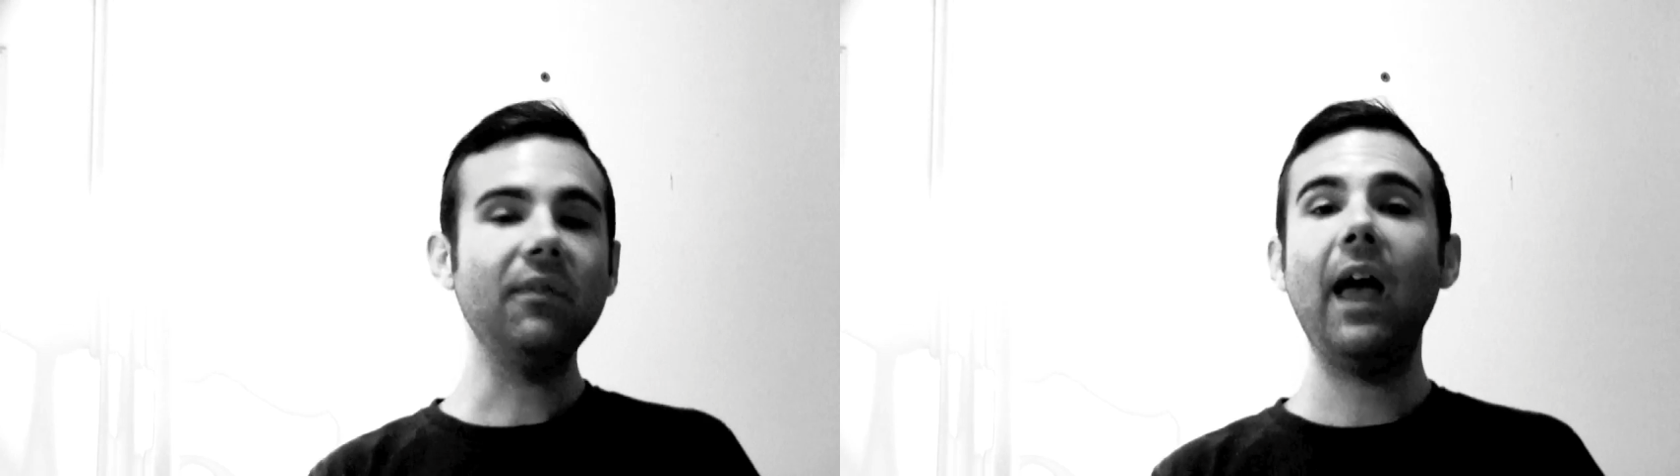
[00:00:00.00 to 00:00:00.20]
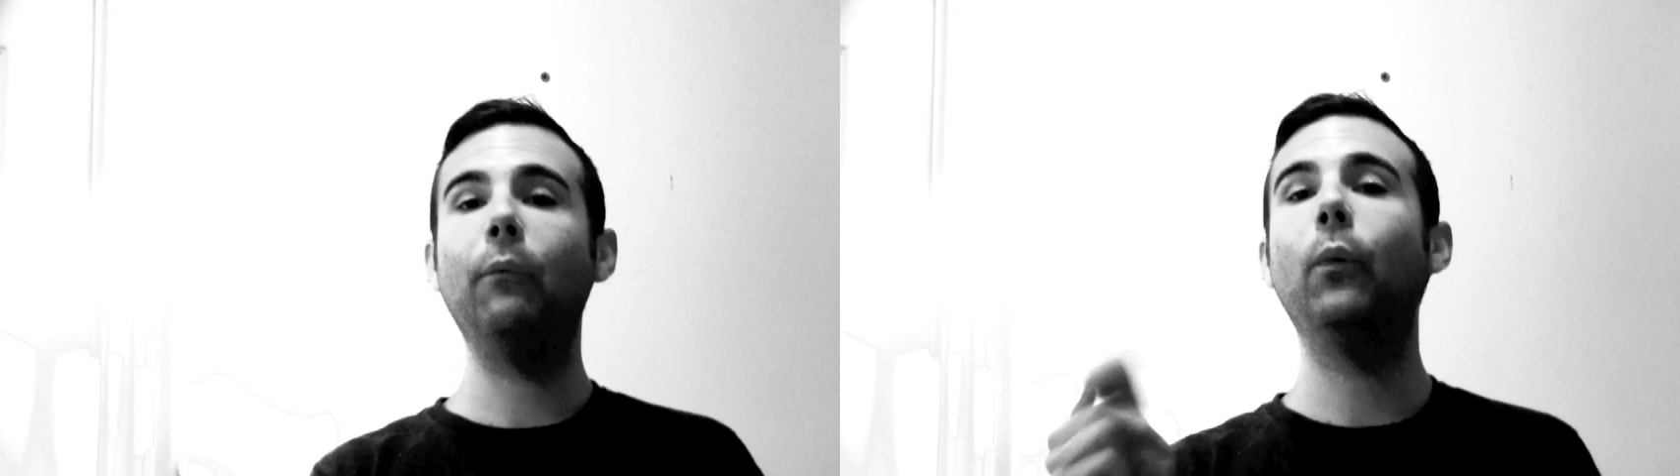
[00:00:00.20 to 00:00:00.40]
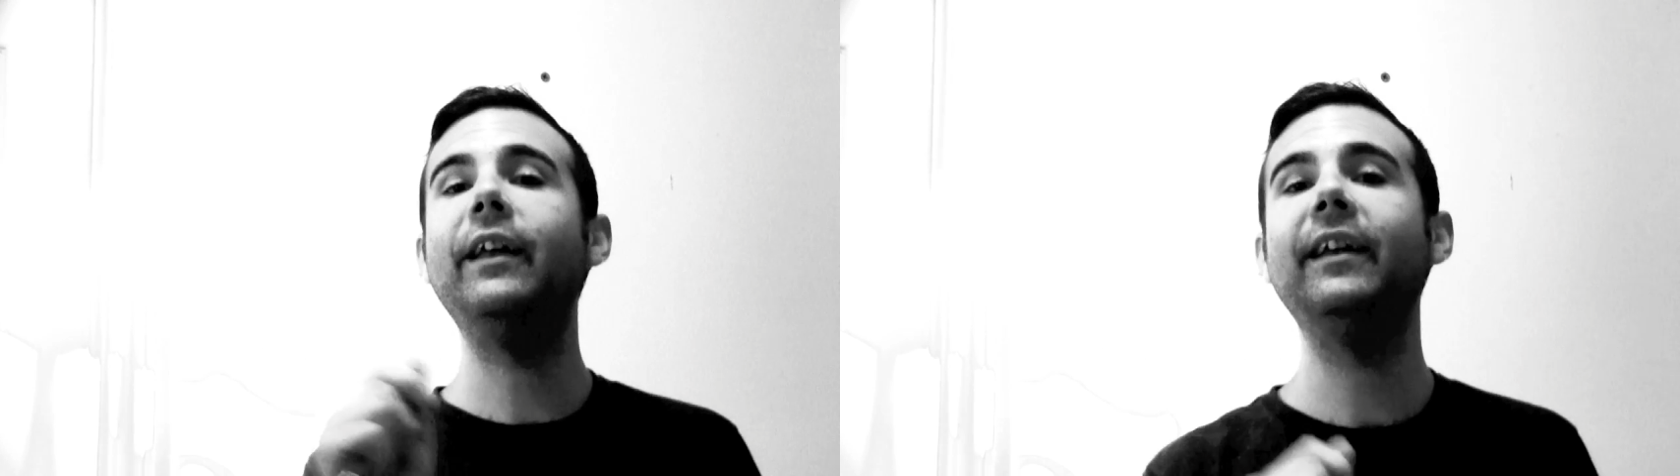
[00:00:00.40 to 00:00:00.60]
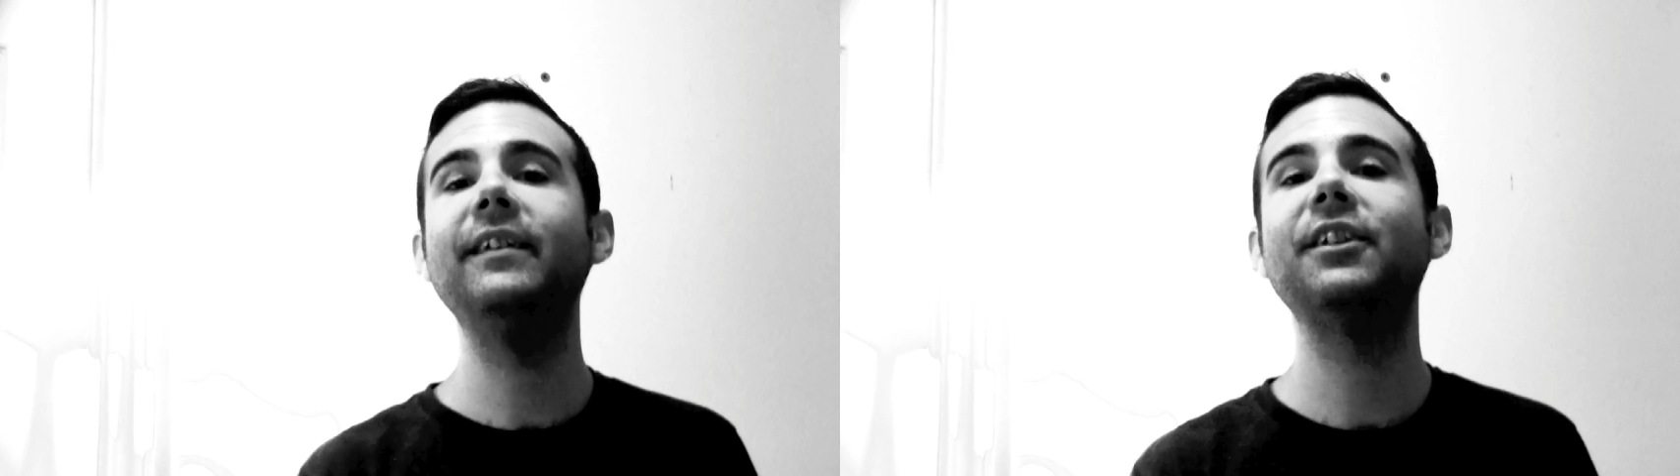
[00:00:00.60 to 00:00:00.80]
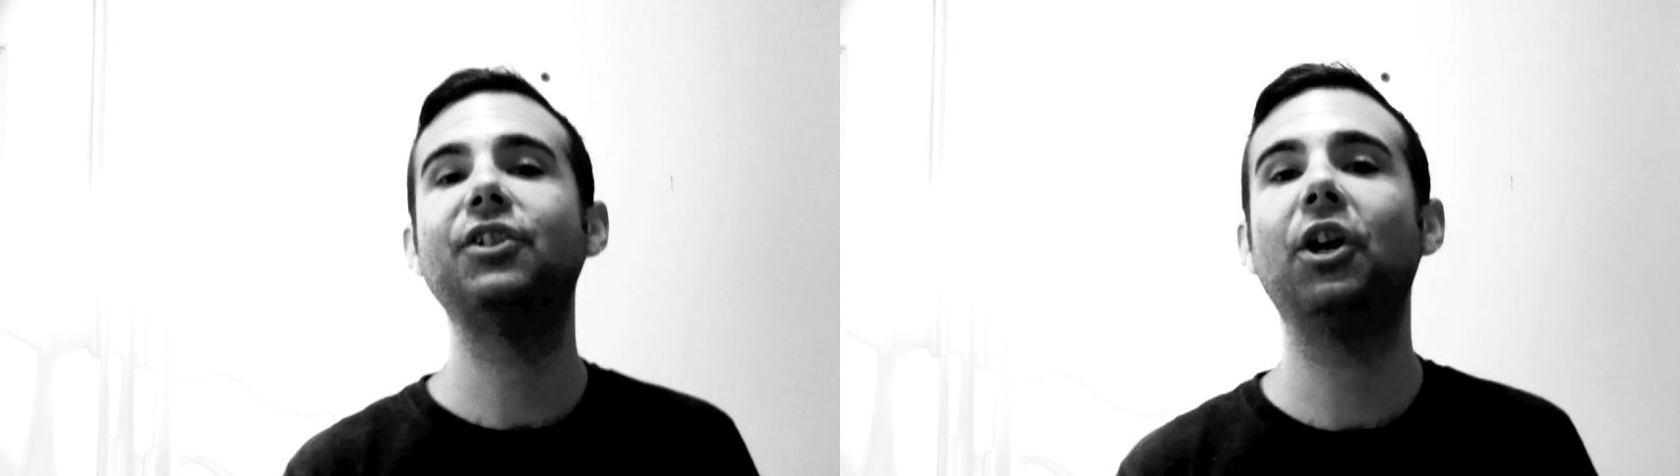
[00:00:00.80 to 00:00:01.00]
And we
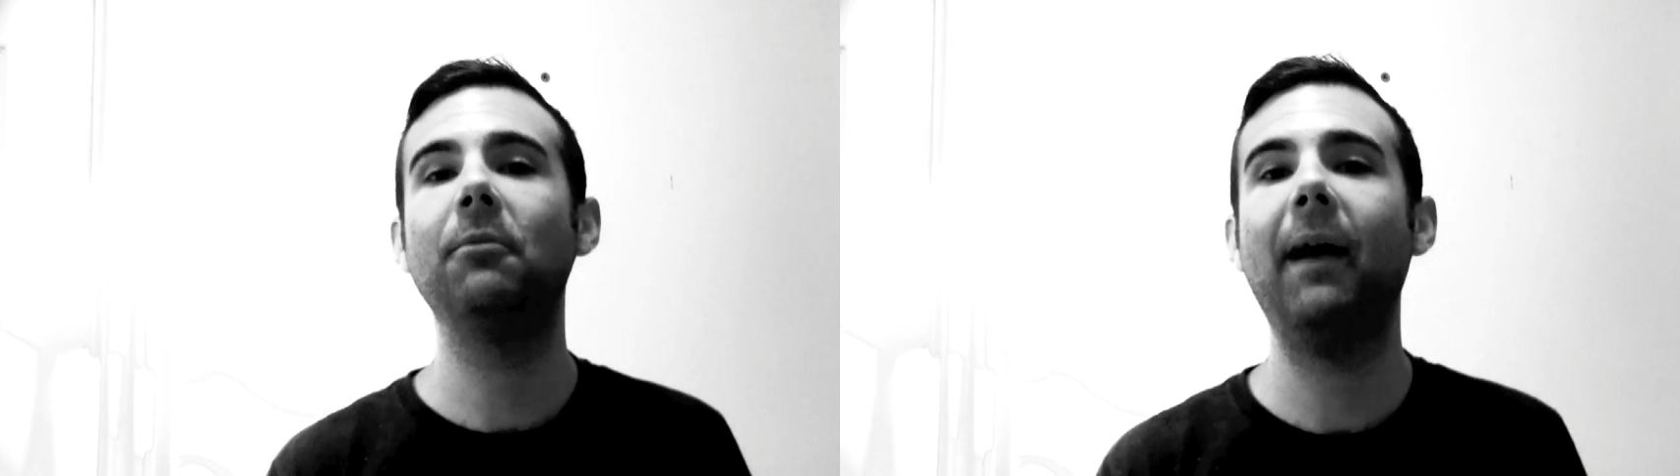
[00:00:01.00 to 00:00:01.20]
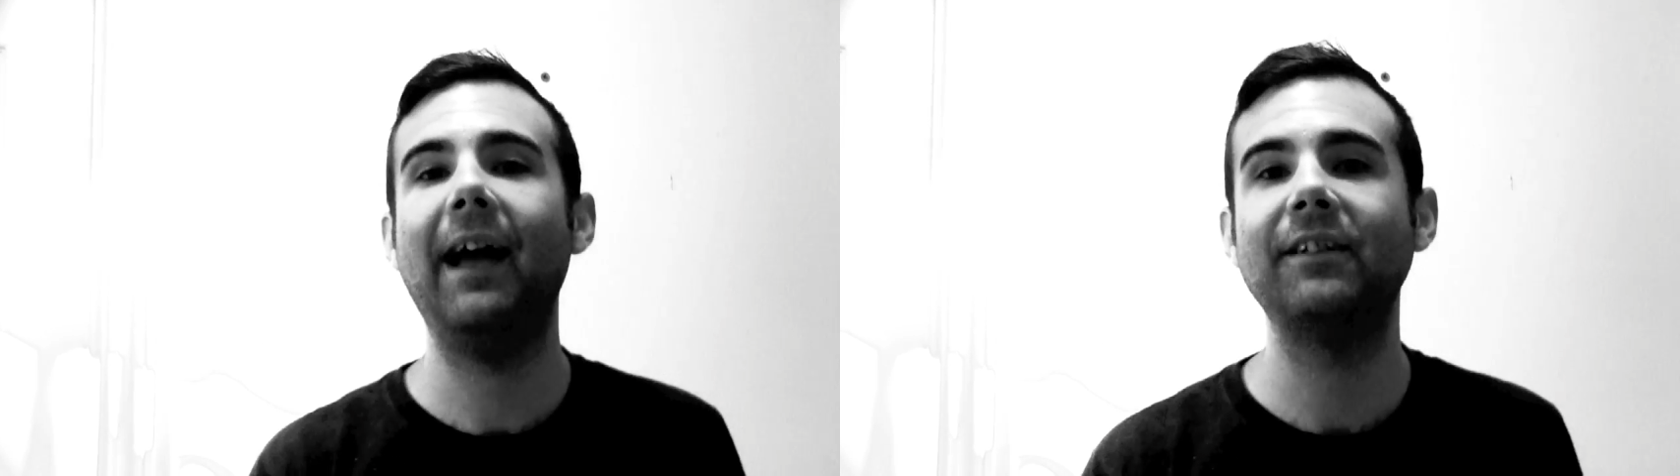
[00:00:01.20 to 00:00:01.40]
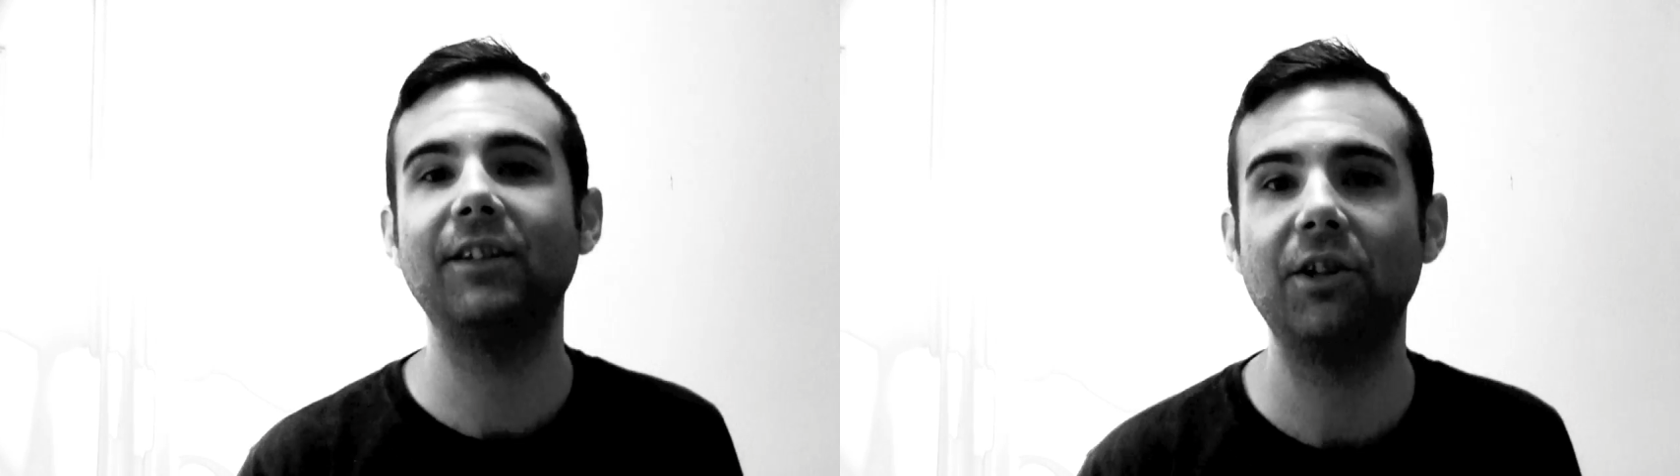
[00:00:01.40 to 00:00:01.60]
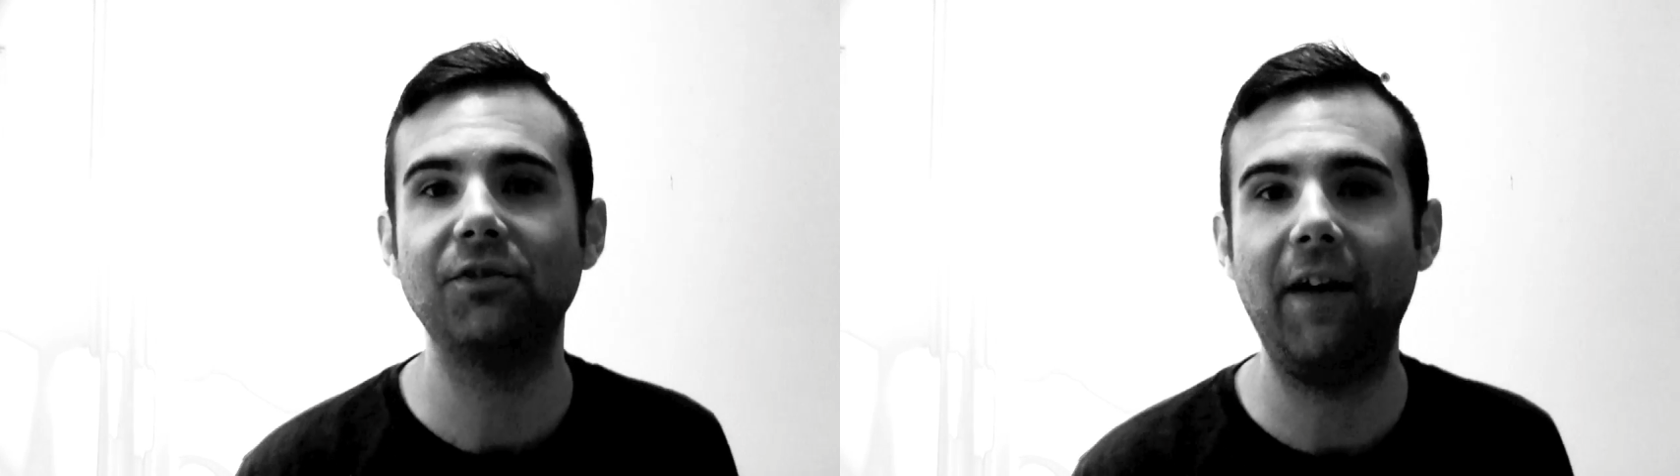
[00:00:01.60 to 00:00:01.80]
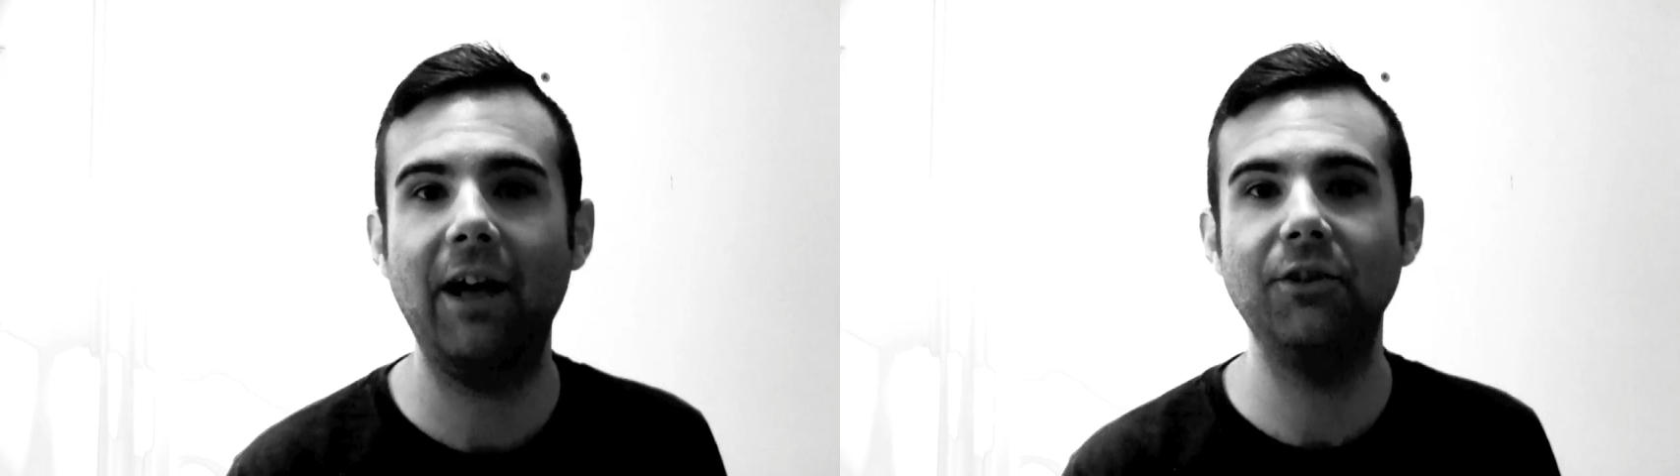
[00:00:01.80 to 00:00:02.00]
need to turn back to those
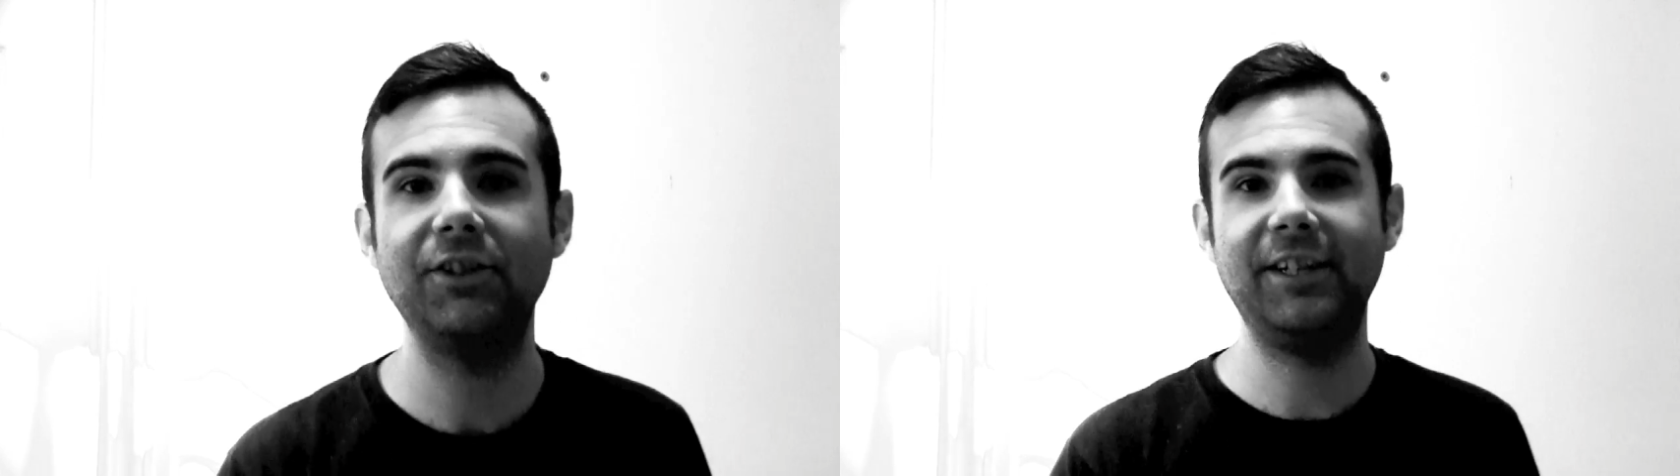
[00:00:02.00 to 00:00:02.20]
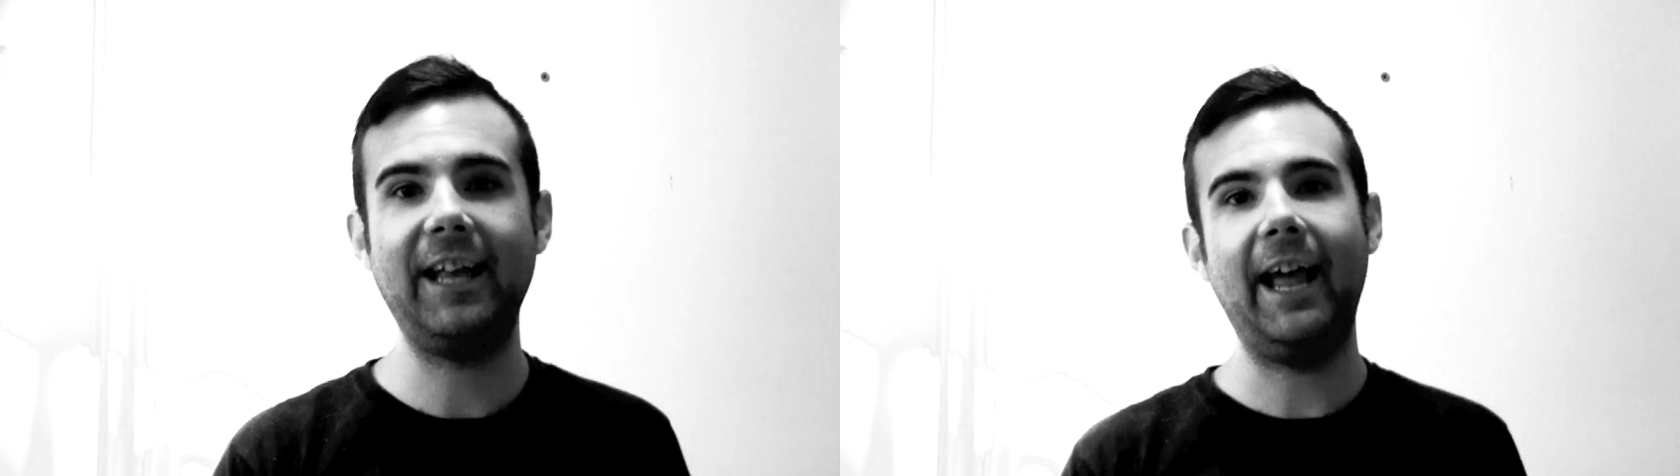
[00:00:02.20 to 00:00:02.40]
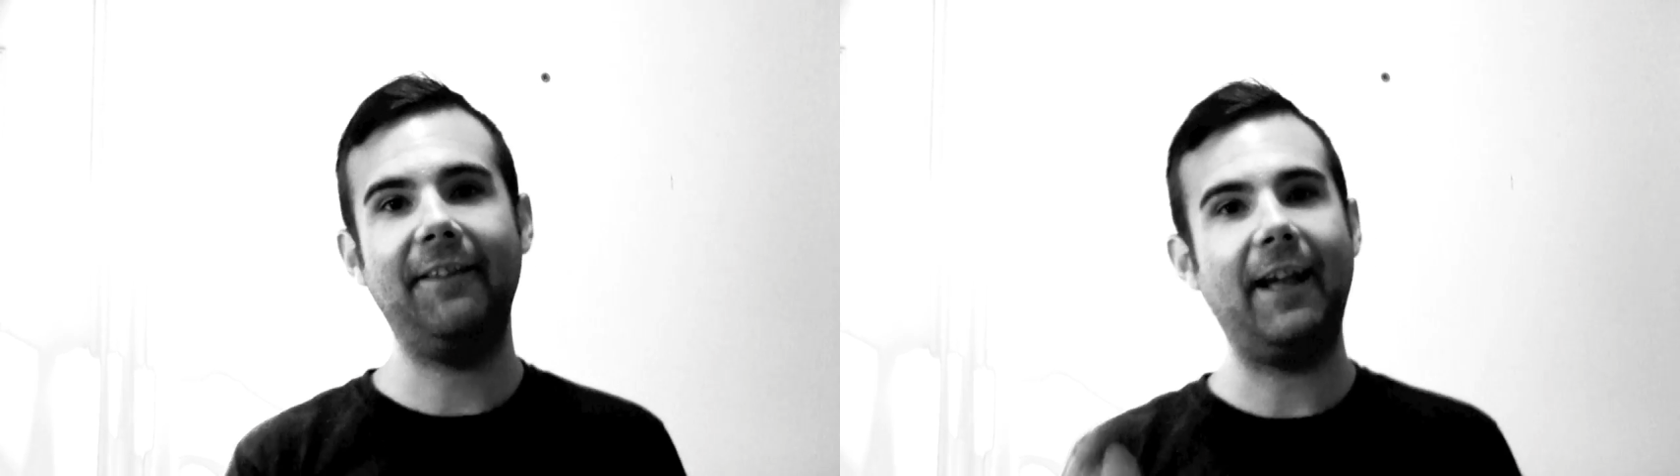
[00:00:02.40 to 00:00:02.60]
values today,